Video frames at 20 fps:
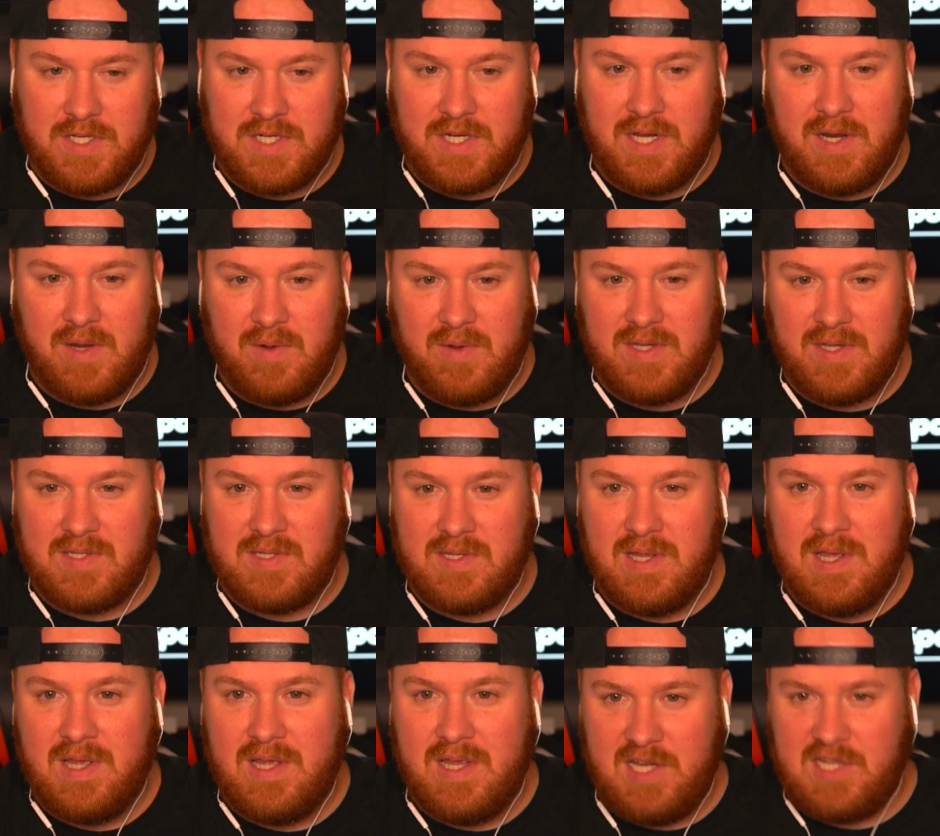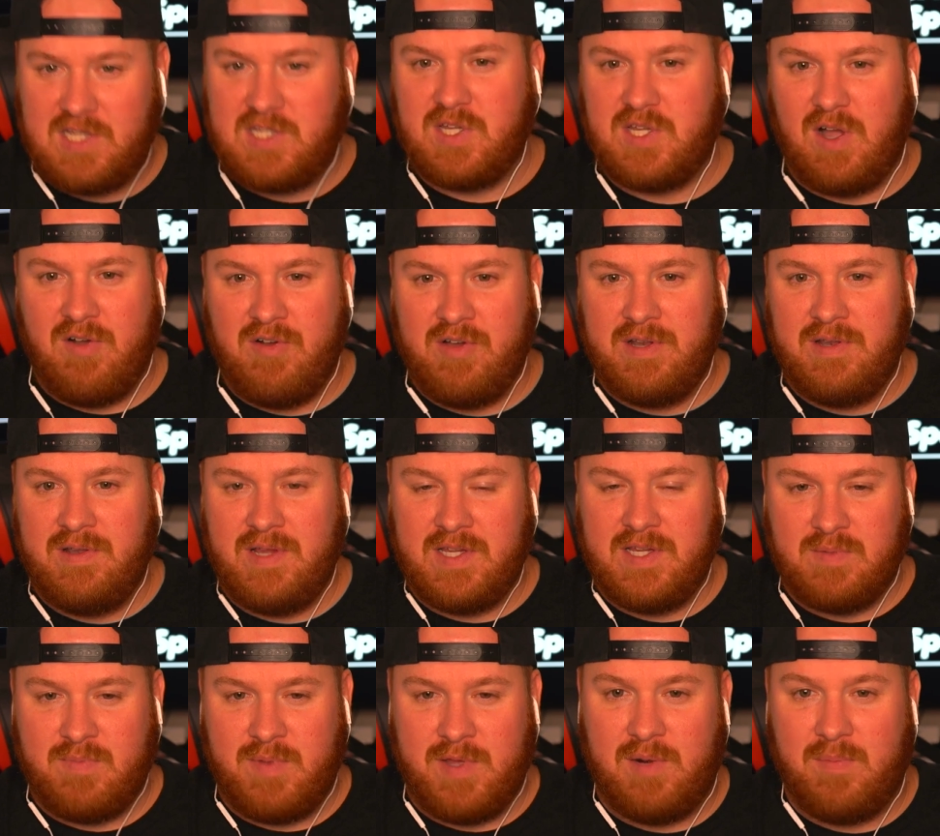I know he's solid. He's
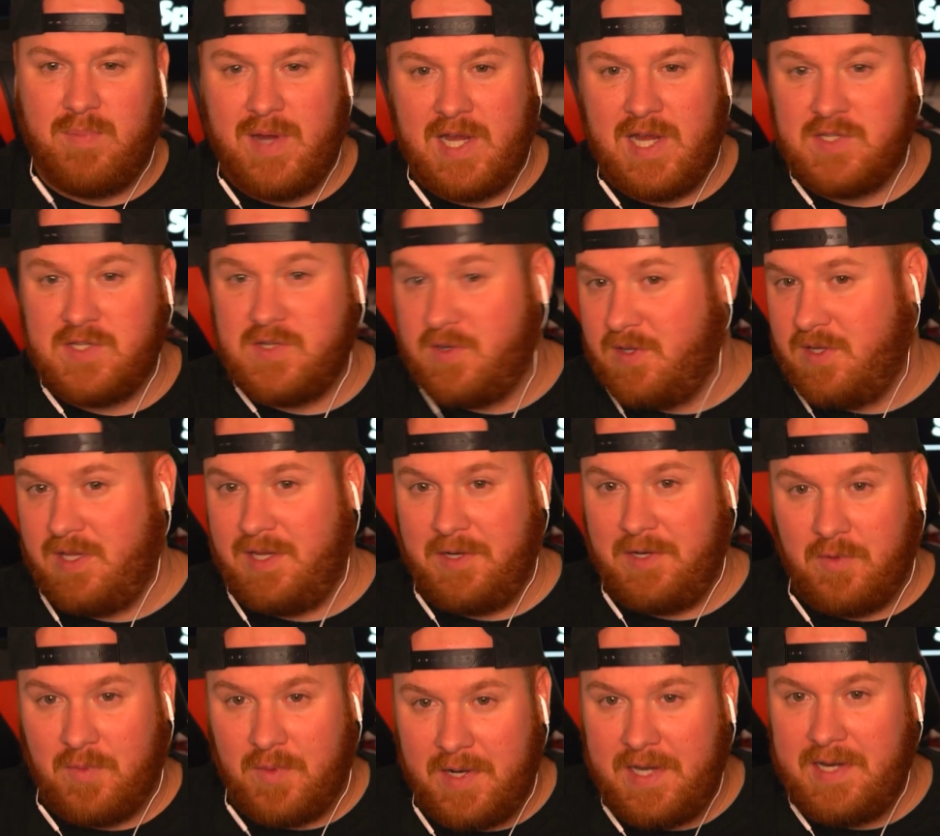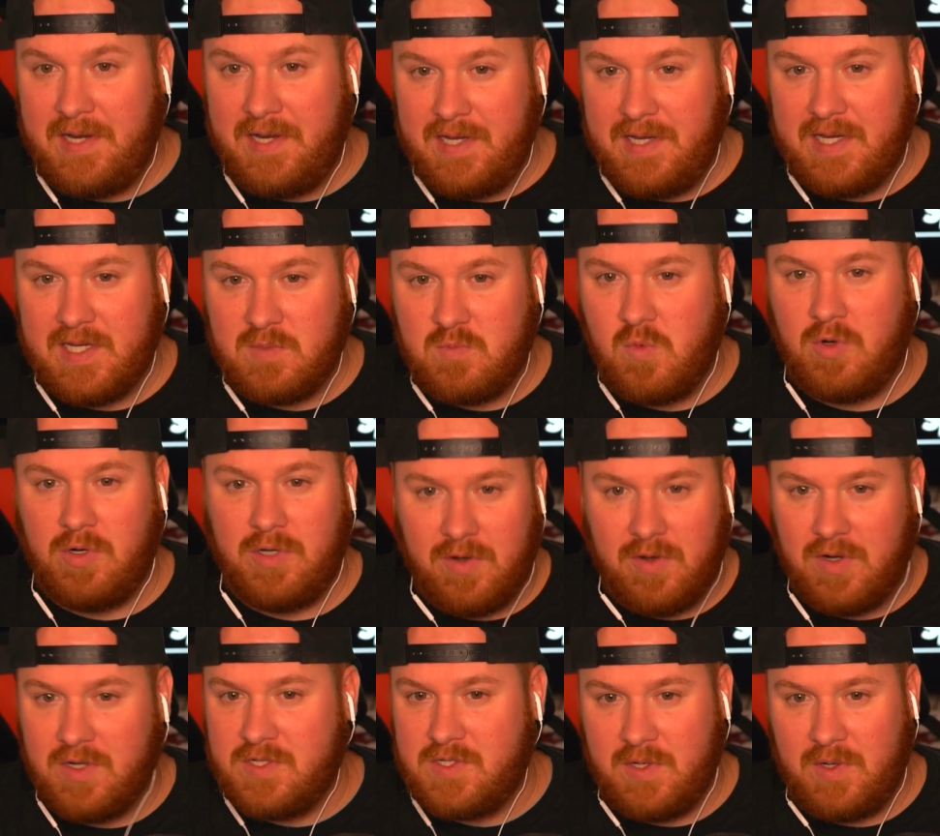a better passer than Green. He has more
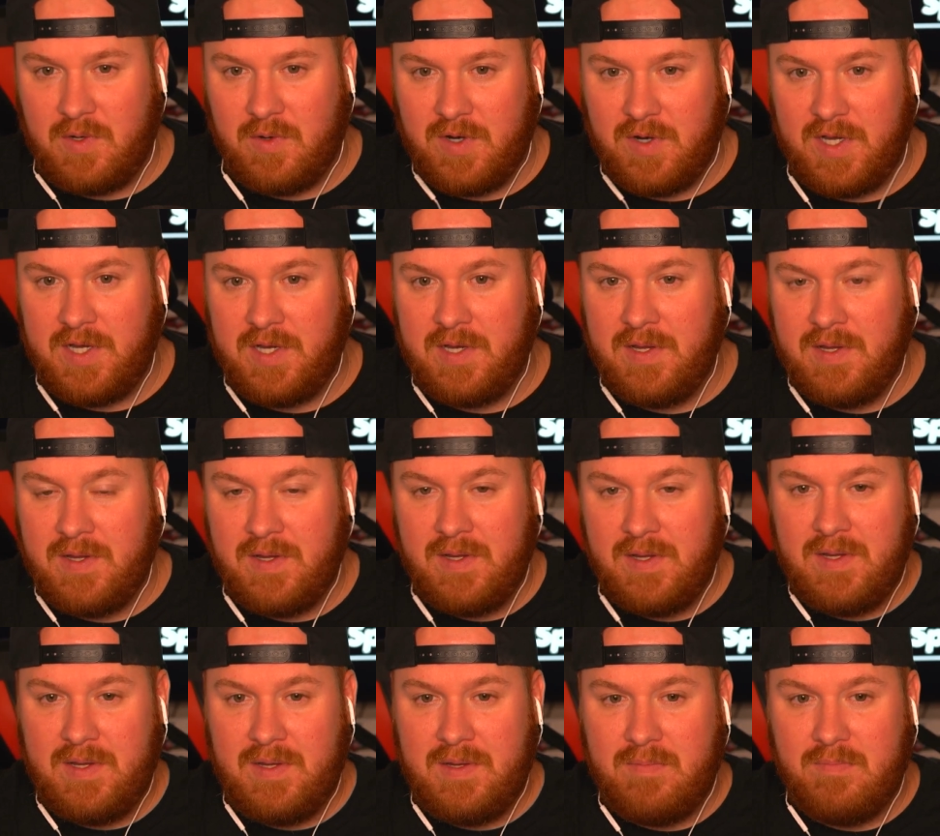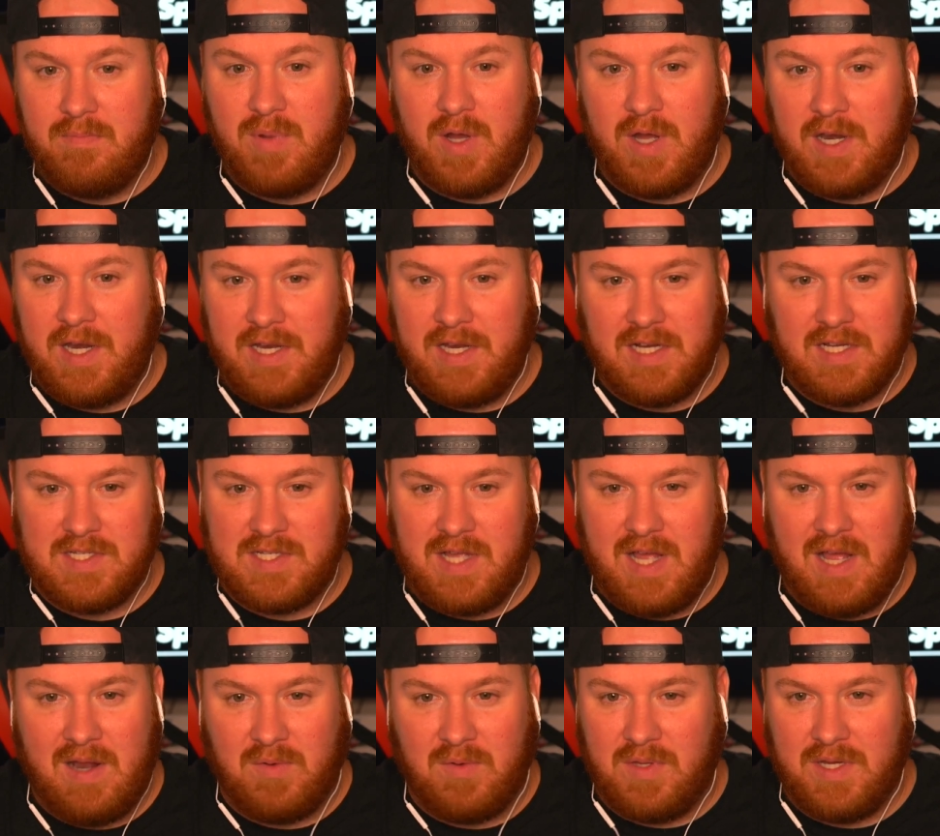yards than Green, but he doesn't. I
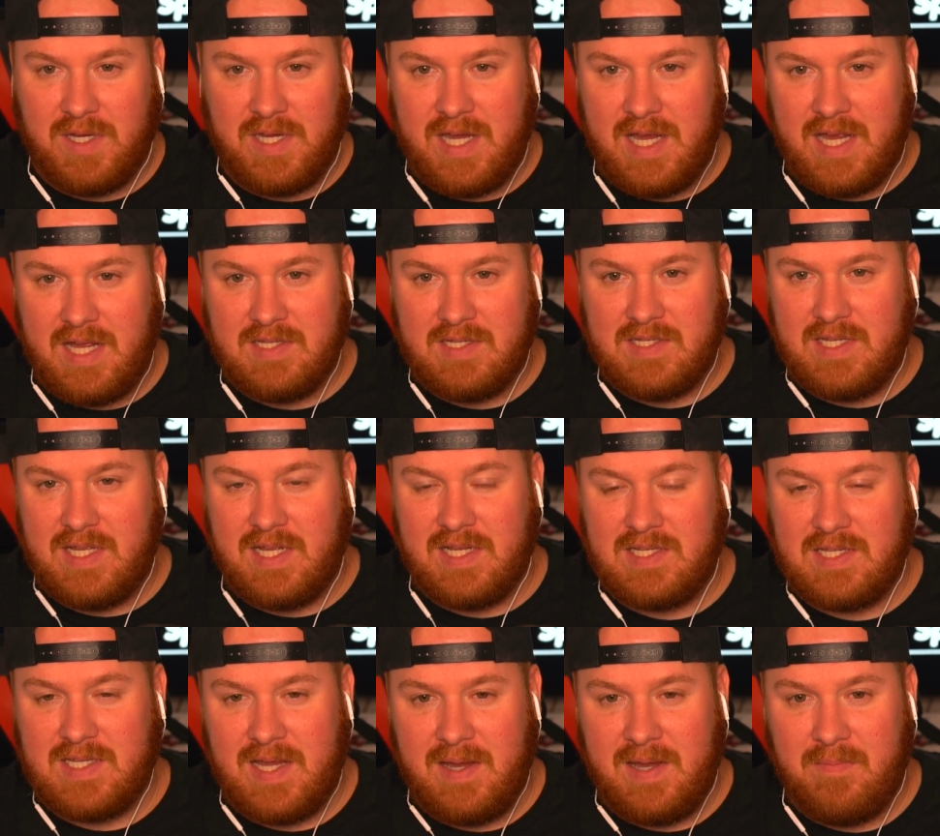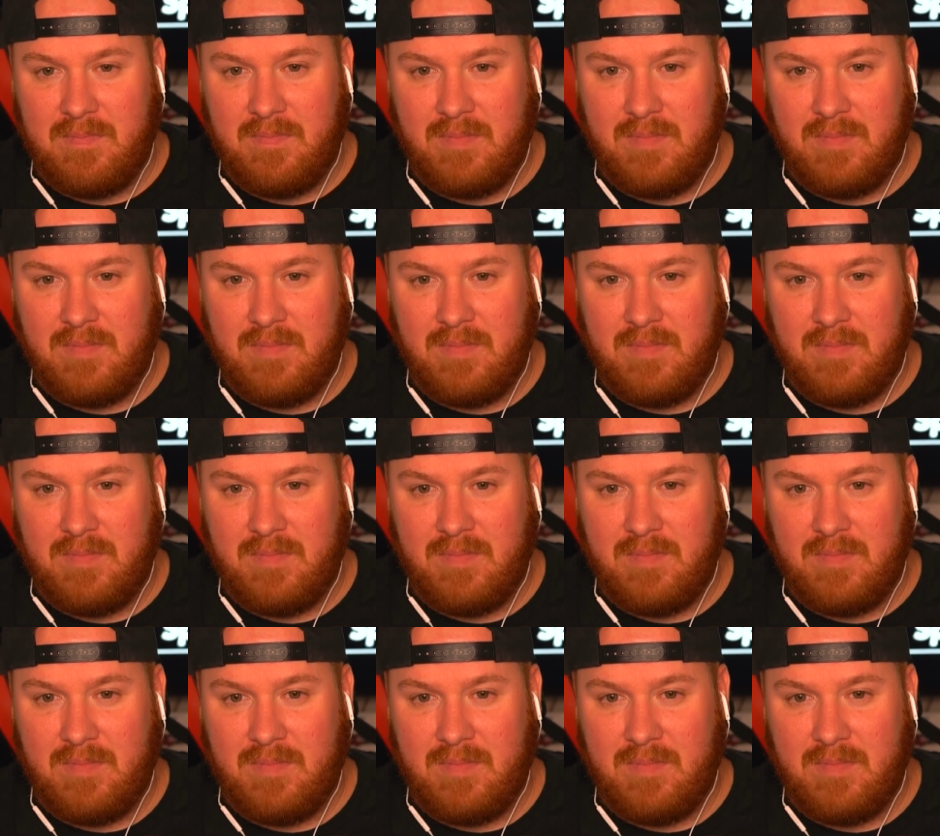don't think he has that same.